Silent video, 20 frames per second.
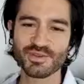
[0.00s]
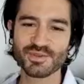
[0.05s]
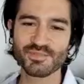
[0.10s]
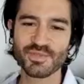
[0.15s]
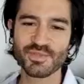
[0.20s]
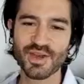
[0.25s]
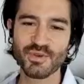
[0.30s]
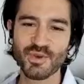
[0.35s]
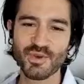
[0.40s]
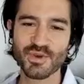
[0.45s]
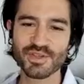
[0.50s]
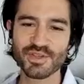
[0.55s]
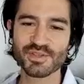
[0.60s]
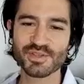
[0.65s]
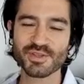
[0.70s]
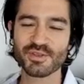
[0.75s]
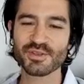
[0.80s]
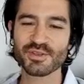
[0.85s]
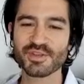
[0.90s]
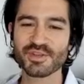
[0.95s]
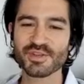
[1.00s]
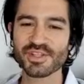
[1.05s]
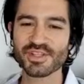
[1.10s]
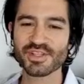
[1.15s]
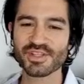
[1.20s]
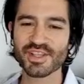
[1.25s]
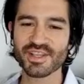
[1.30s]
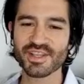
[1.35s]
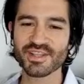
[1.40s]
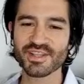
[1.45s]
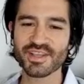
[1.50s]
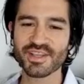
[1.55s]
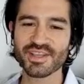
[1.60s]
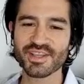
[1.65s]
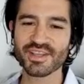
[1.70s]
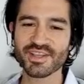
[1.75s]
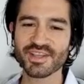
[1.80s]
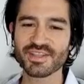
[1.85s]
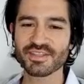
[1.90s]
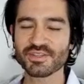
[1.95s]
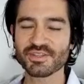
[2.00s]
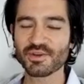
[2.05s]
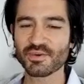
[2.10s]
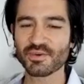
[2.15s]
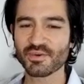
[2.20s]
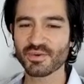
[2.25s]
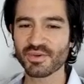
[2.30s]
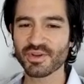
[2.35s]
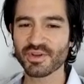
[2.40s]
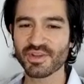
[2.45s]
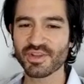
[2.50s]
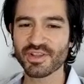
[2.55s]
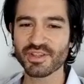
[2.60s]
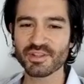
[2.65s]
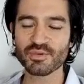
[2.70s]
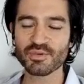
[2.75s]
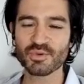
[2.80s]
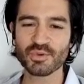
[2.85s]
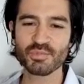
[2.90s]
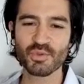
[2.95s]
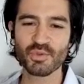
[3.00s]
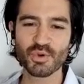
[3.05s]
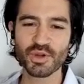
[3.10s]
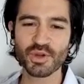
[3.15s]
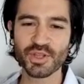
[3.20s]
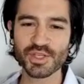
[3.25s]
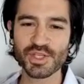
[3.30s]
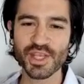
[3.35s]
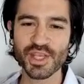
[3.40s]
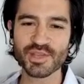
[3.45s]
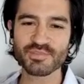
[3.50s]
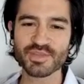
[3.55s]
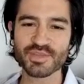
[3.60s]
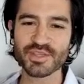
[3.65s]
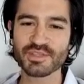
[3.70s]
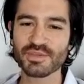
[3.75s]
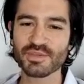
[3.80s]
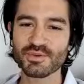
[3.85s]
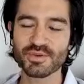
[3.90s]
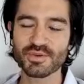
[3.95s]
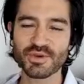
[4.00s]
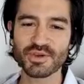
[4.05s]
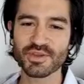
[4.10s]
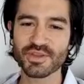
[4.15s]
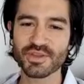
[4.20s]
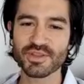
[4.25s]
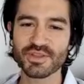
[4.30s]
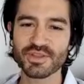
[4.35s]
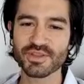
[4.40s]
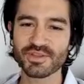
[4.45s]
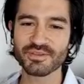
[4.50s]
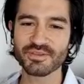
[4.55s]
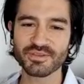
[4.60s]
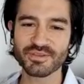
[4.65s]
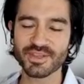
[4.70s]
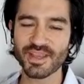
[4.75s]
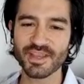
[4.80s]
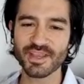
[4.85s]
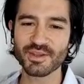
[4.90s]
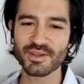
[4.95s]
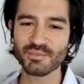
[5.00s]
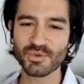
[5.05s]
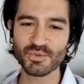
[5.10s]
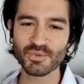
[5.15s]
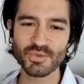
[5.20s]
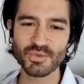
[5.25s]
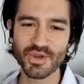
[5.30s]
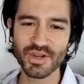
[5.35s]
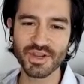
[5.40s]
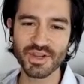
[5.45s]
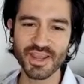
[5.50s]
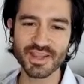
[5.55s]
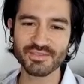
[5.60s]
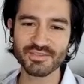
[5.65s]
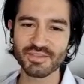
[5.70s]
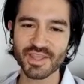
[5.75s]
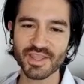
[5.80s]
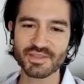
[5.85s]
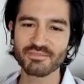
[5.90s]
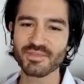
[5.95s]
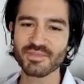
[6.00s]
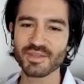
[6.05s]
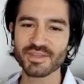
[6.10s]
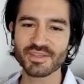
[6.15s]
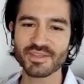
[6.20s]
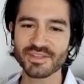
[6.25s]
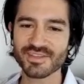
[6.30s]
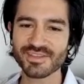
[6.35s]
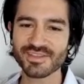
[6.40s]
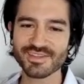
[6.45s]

mom always told her, she said, don't worry, you were born a champion. You already got number 1 out of like millions.